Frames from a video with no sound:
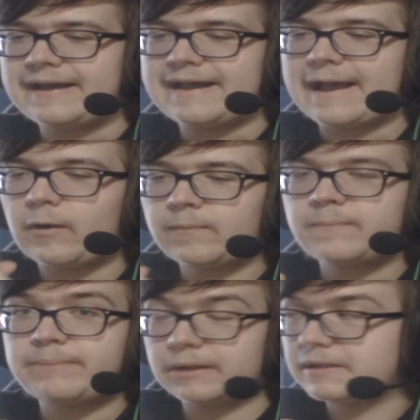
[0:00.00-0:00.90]
help
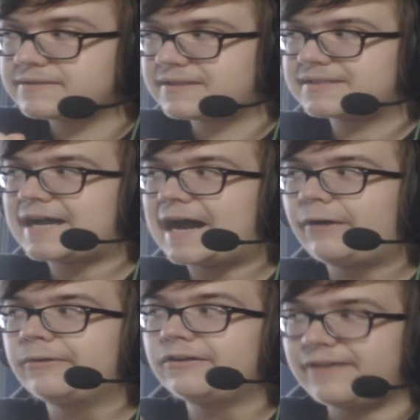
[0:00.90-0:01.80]
build the
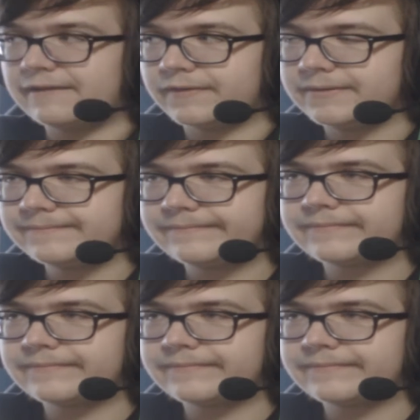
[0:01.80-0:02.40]
Tower of Heaven.